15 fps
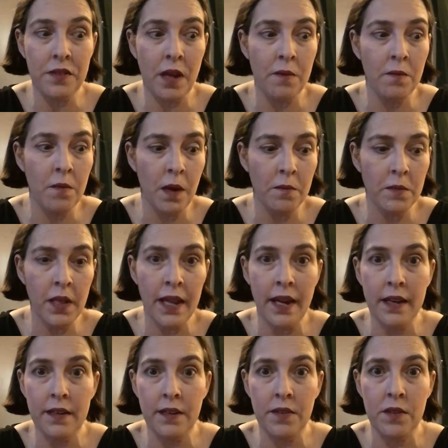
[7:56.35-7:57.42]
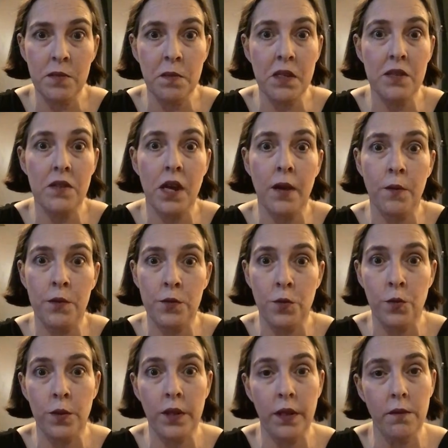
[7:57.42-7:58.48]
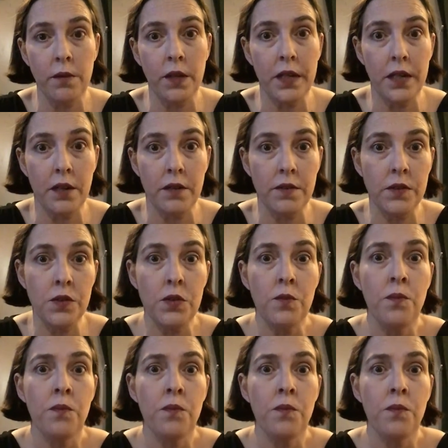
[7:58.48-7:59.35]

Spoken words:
I'm glad I did this because I was really, really nervous